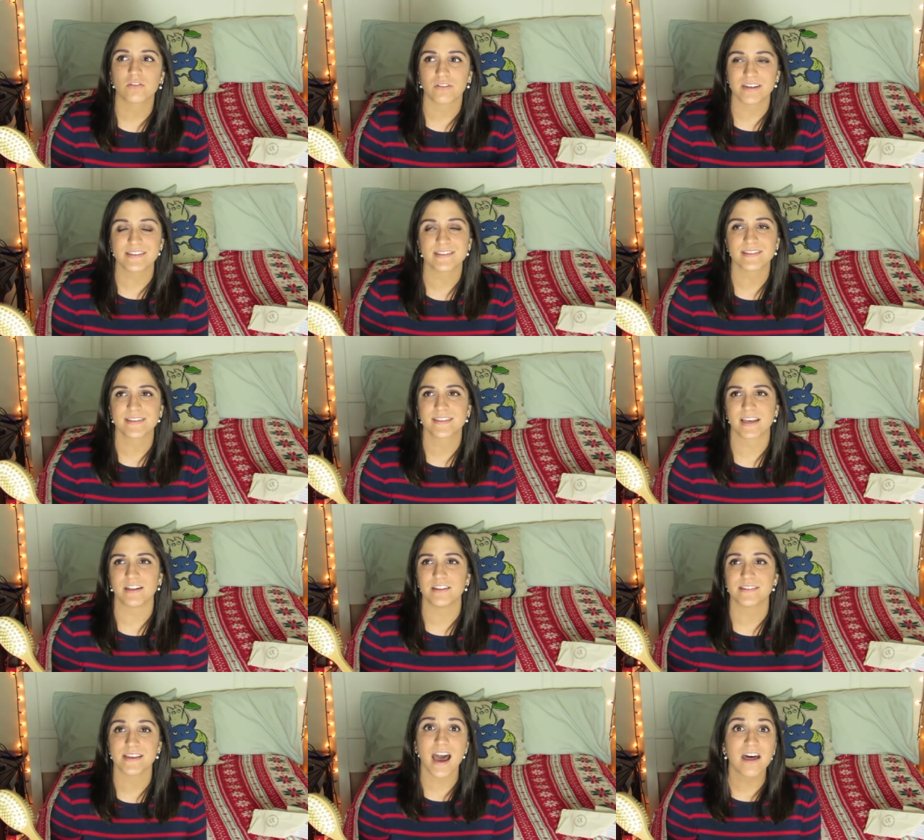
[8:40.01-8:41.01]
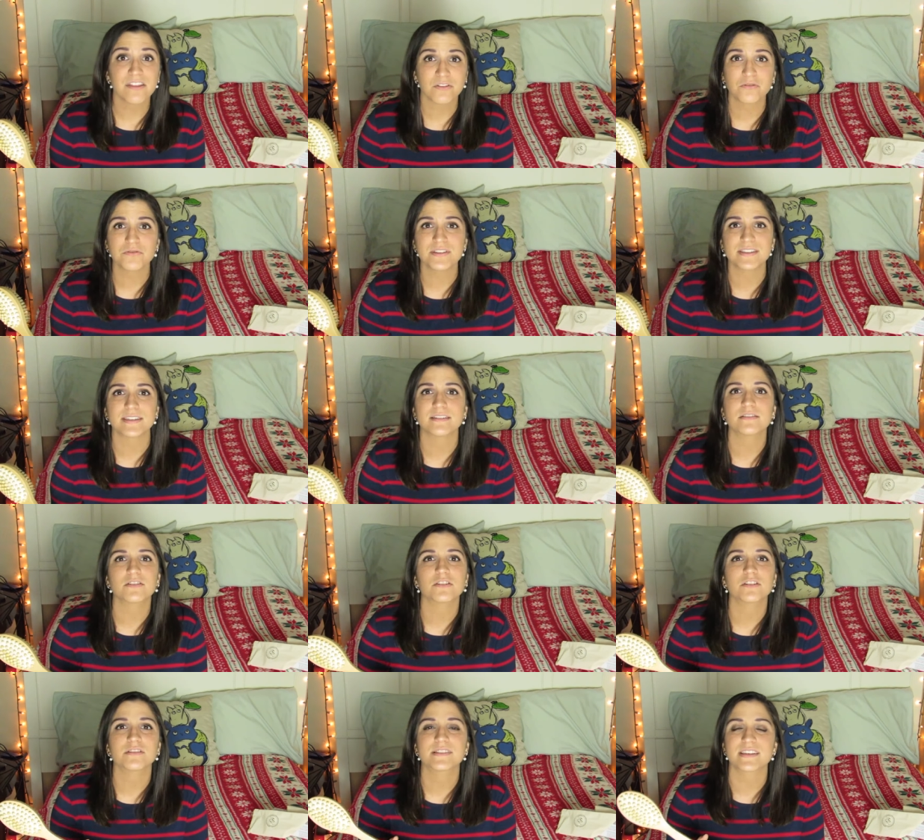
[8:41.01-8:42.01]
Grace and Stella's ethical
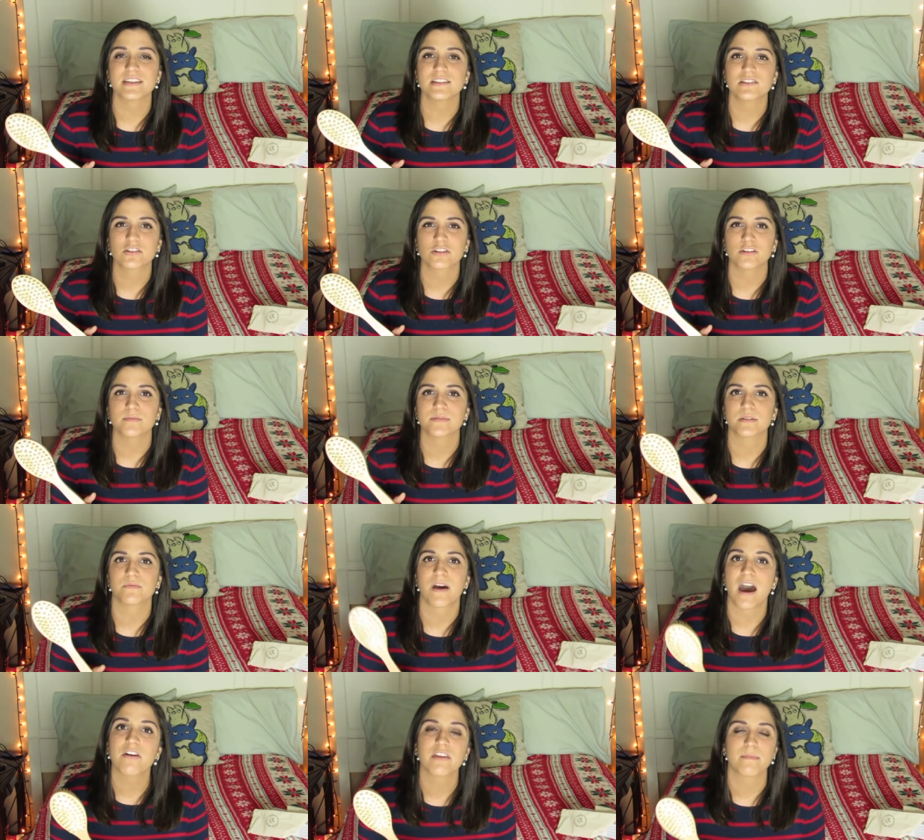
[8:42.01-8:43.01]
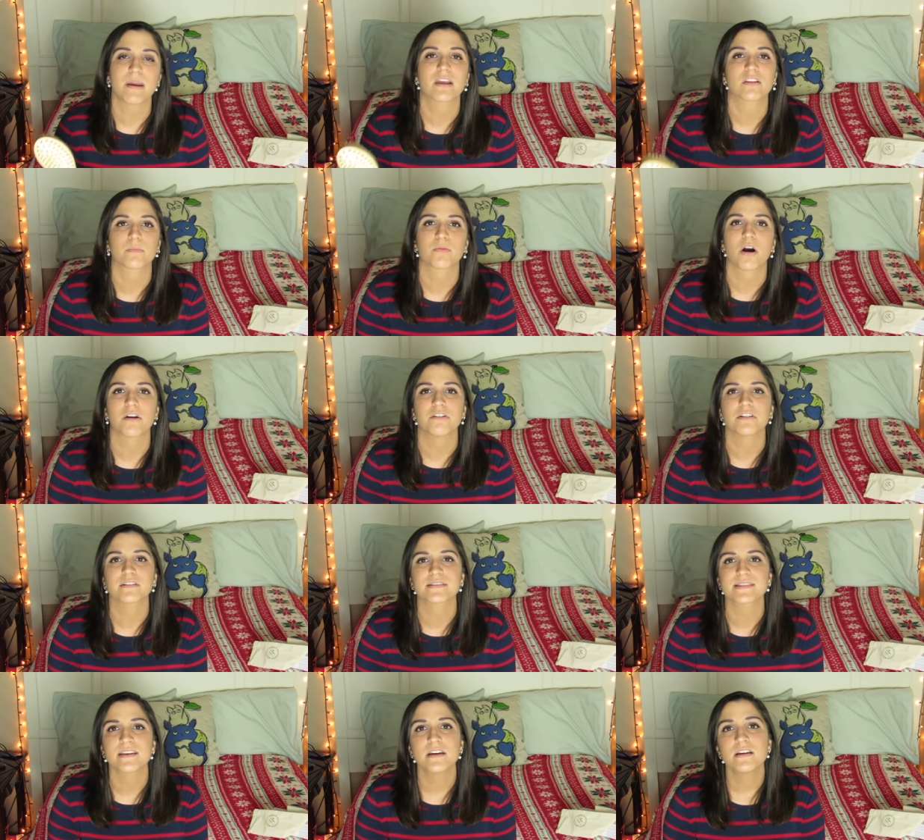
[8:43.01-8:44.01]
standards in terms of how they make their
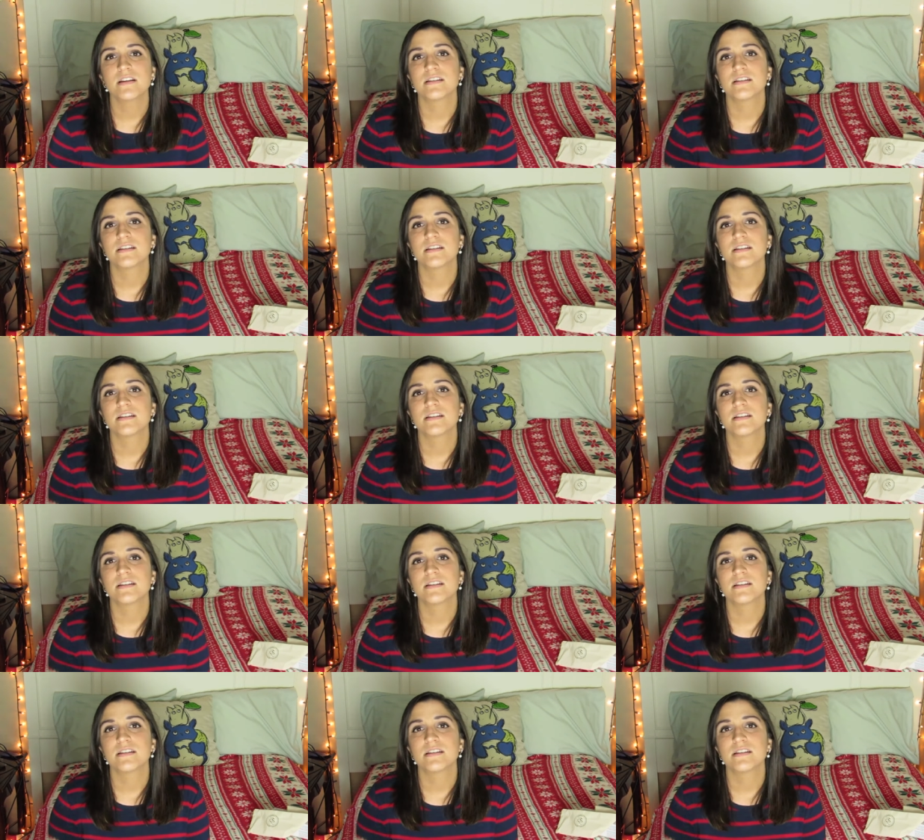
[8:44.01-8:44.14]
products.